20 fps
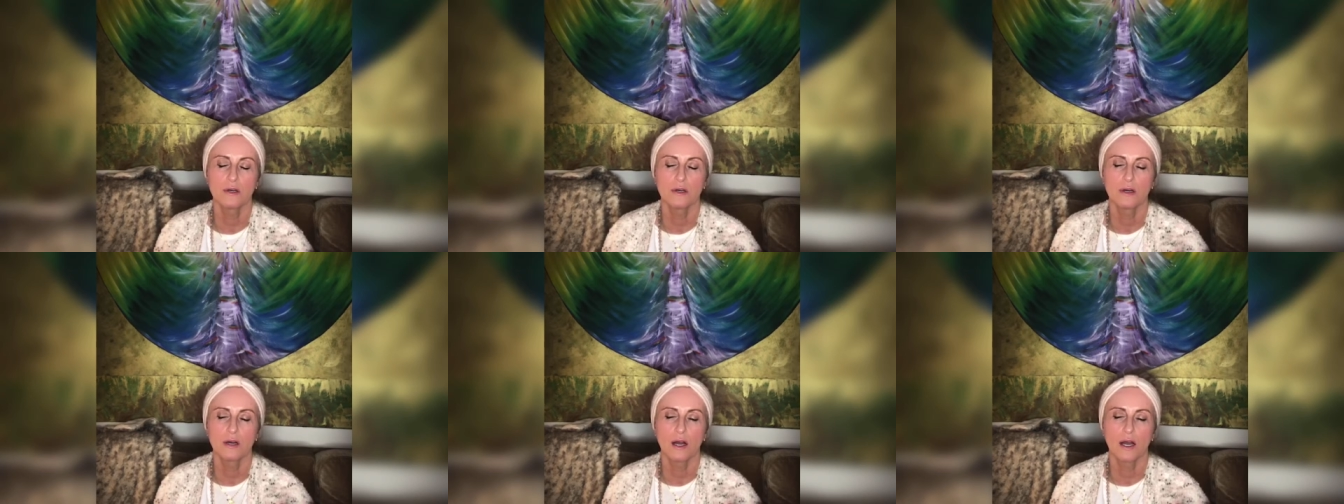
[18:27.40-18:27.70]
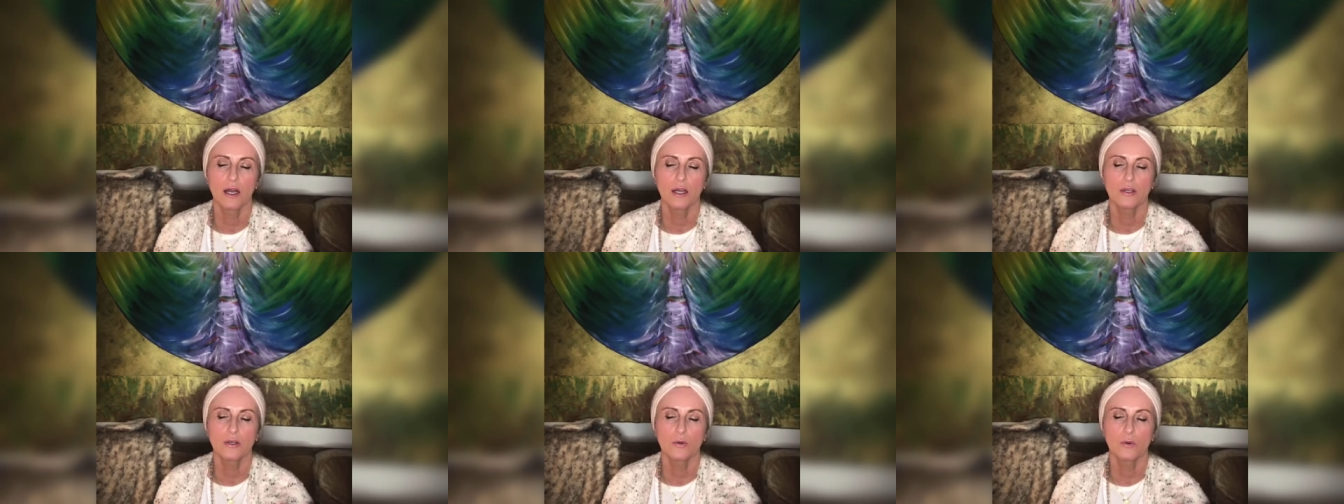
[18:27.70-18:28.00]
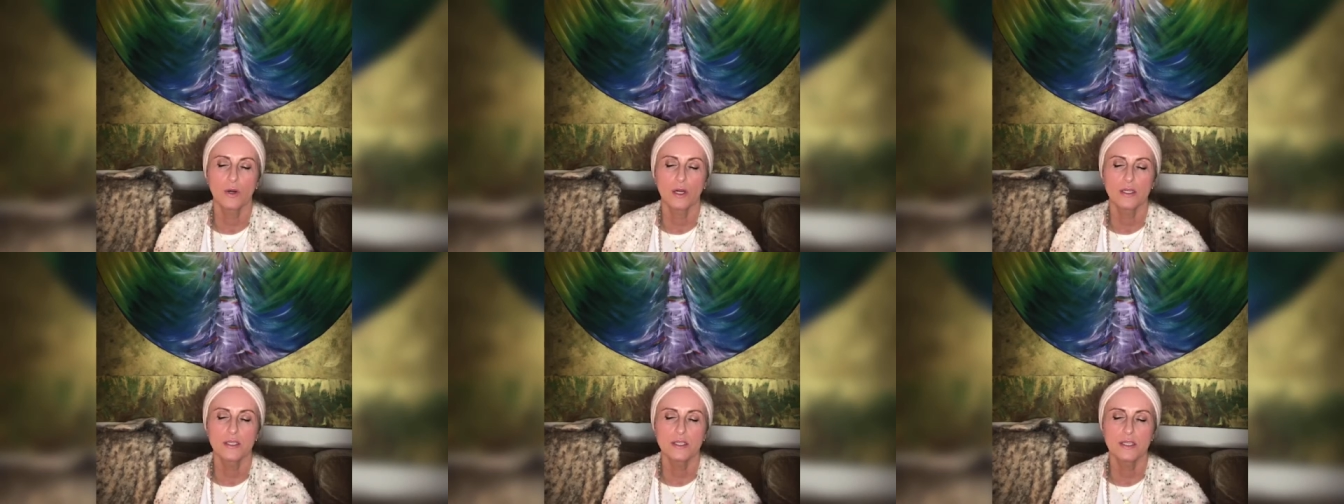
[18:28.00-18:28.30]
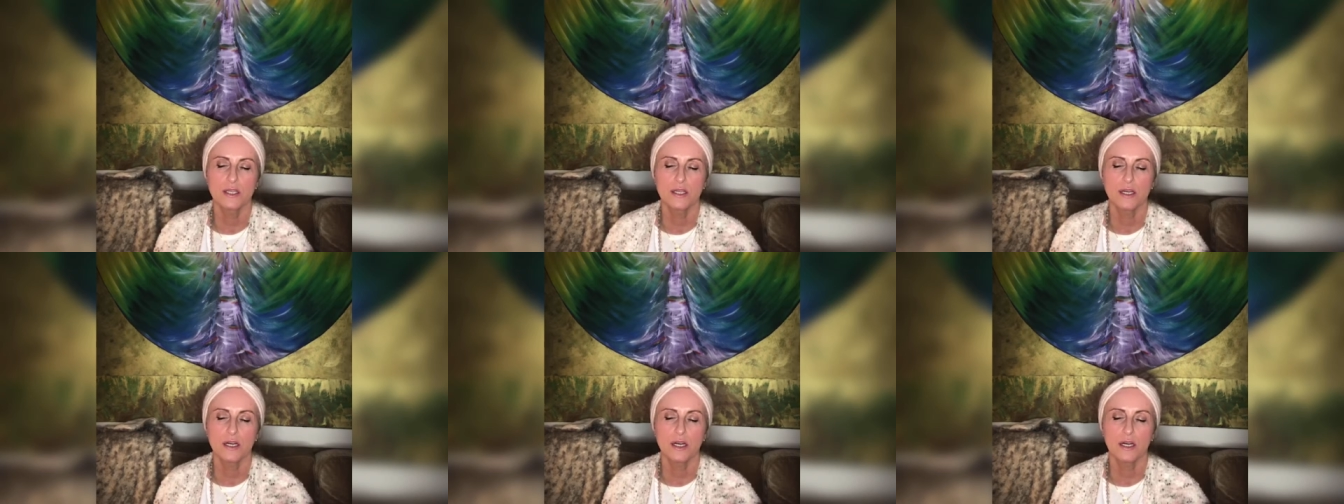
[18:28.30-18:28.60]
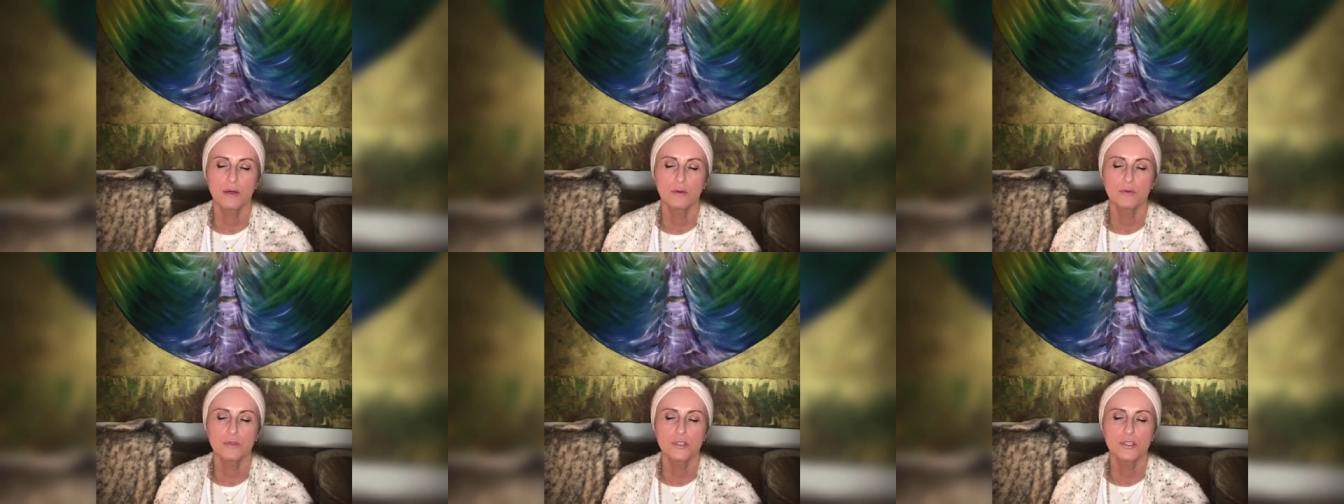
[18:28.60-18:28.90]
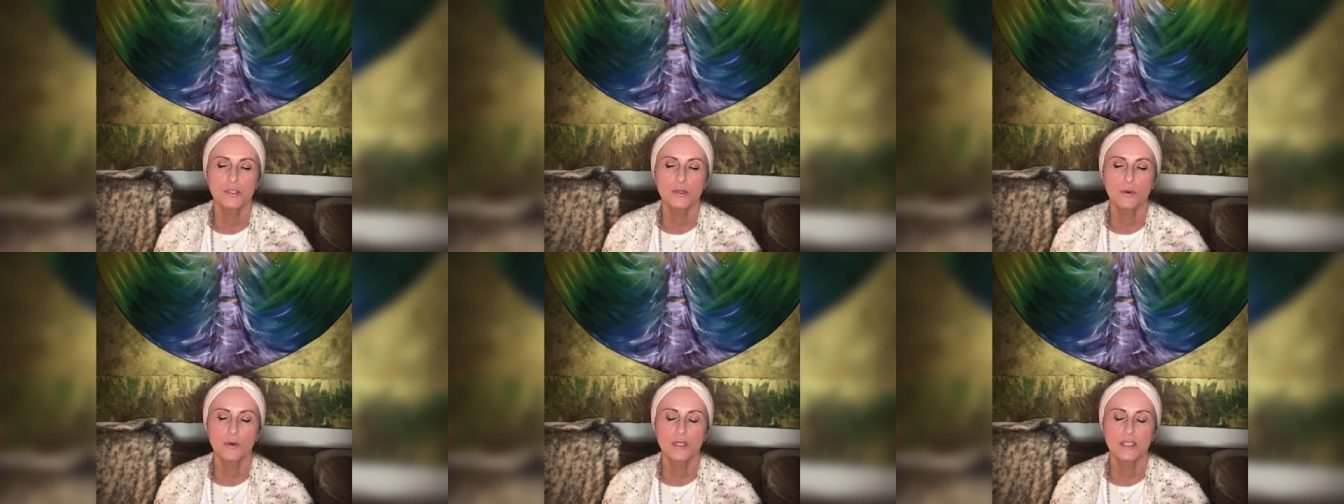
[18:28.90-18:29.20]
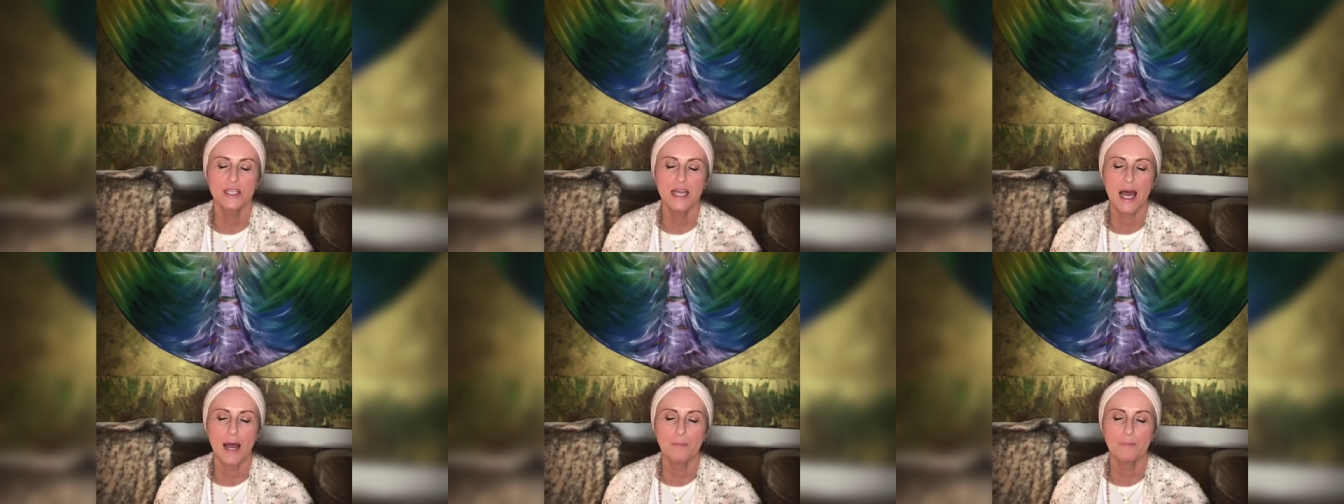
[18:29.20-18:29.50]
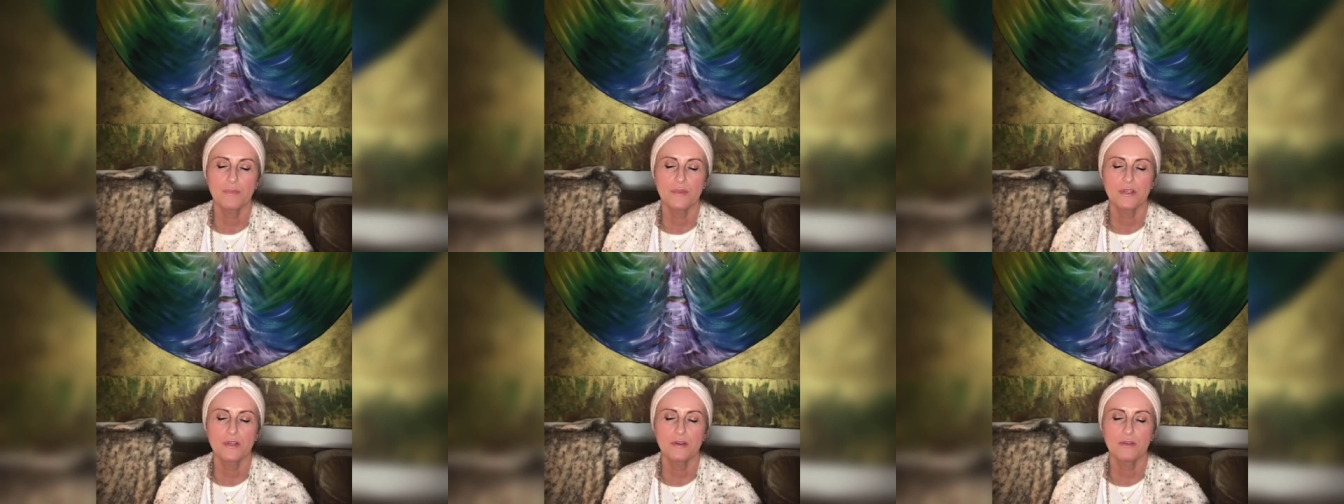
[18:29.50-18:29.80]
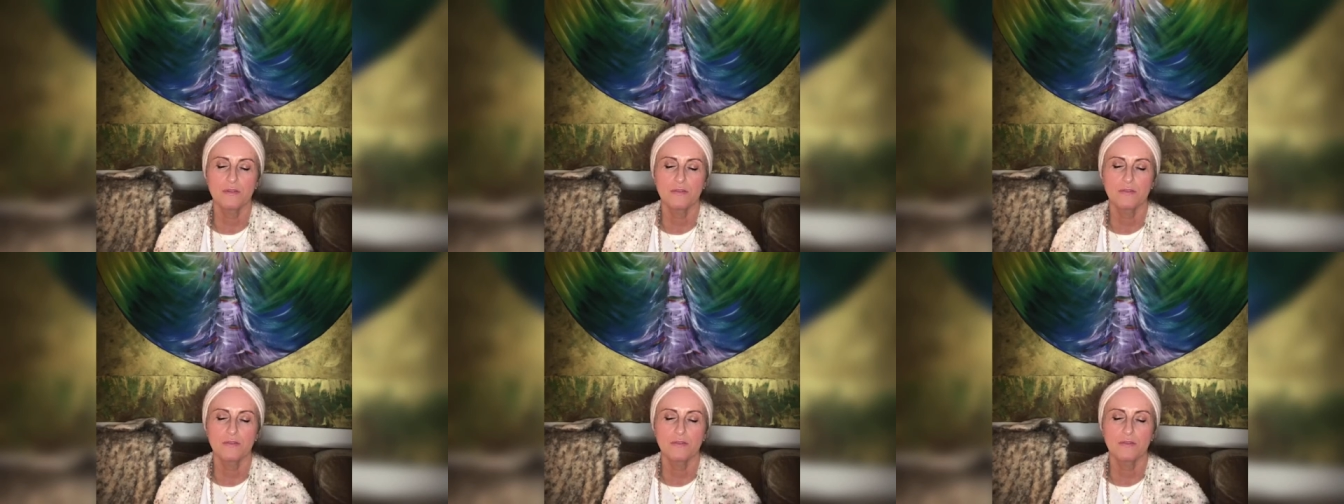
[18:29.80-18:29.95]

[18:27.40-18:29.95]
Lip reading: I had no idea I was so adaptive